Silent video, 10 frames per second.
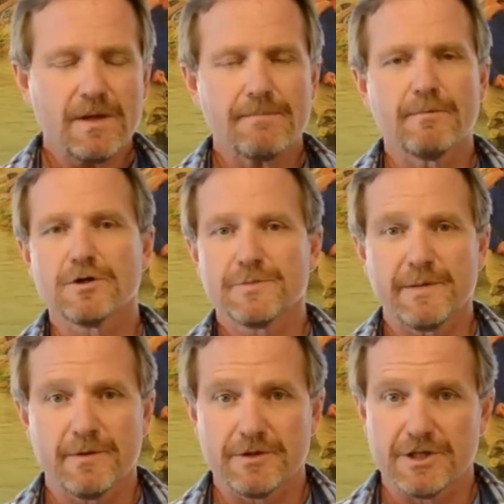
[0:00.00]
Most
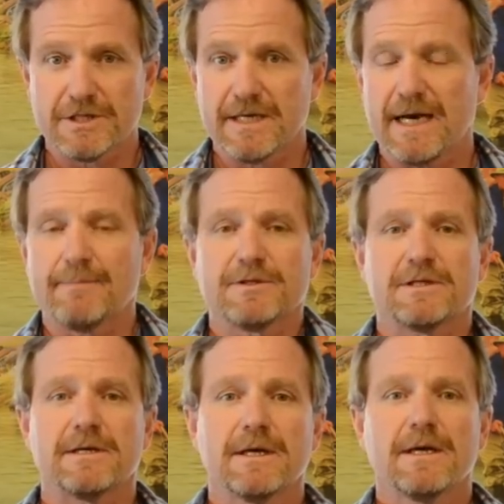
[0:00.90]
people go just the
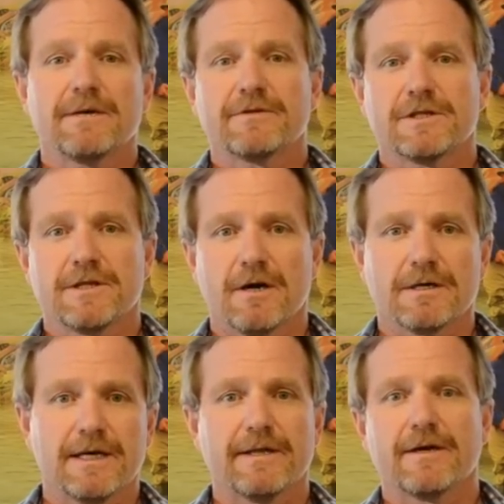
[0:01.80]
opposite. If it's a
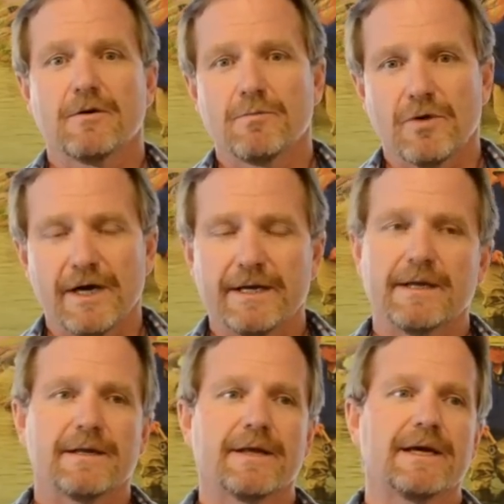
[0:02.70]
dark day, they go bright,
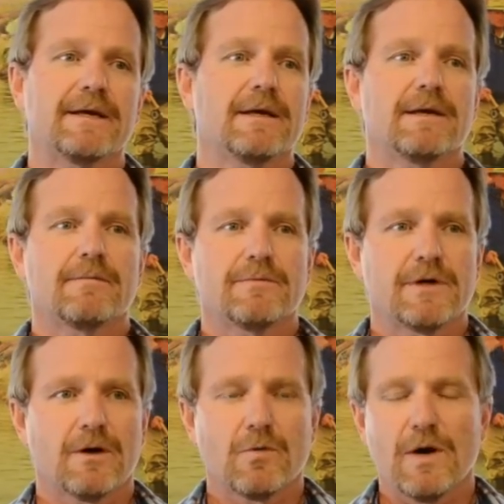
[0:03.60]
and they
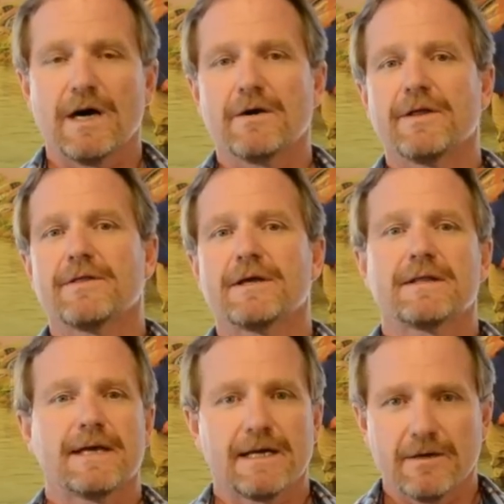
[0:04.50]
dark water, they think
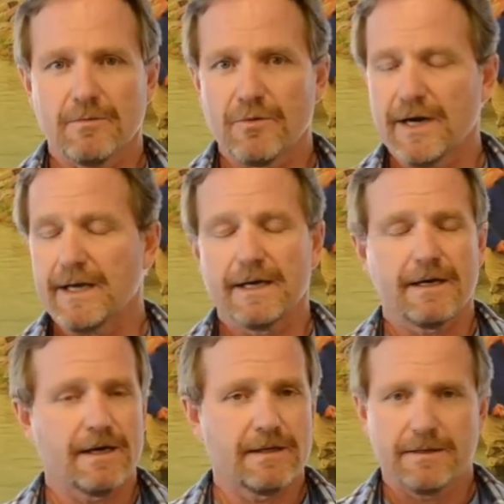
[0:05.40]
they got to go bright.
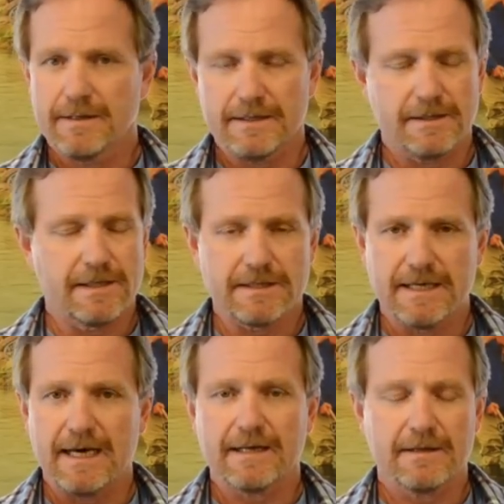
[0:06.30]
That's
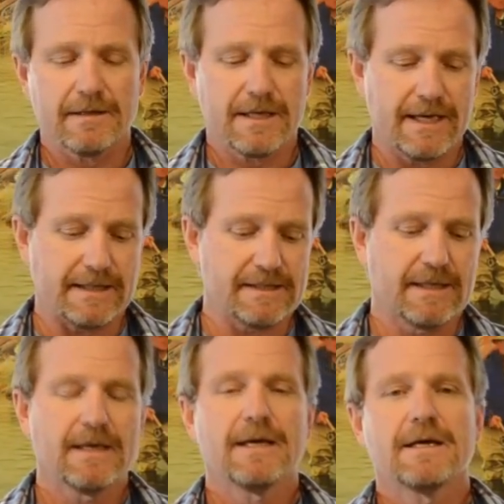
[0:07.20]
not the case.
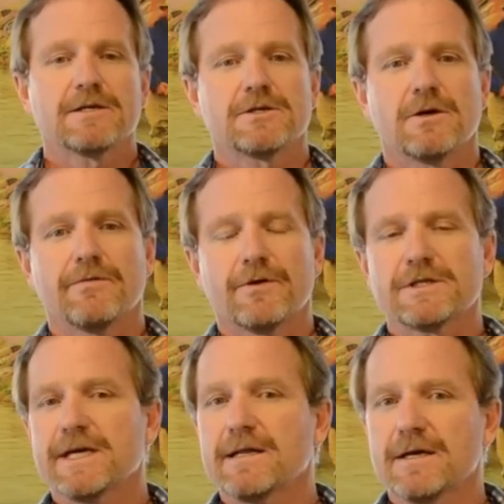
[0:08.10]
So
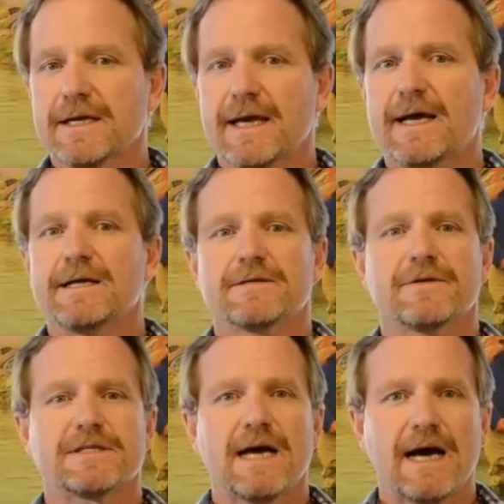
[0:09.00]
first thing I look at is if
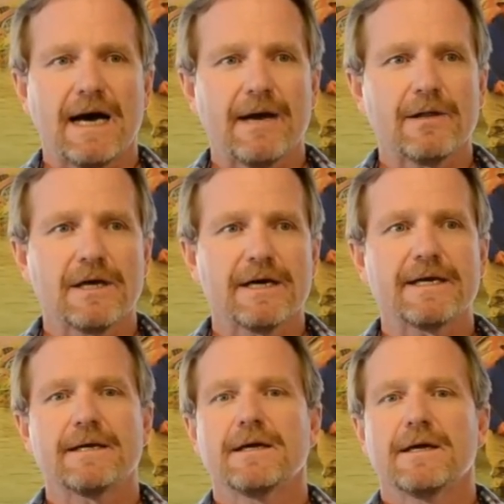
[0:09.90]
it's high
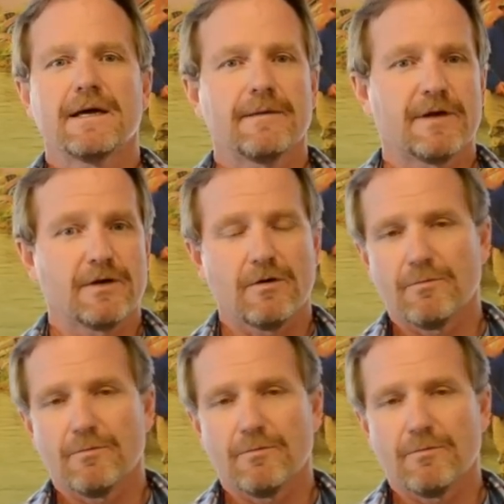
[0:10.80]
light, I'm going to go a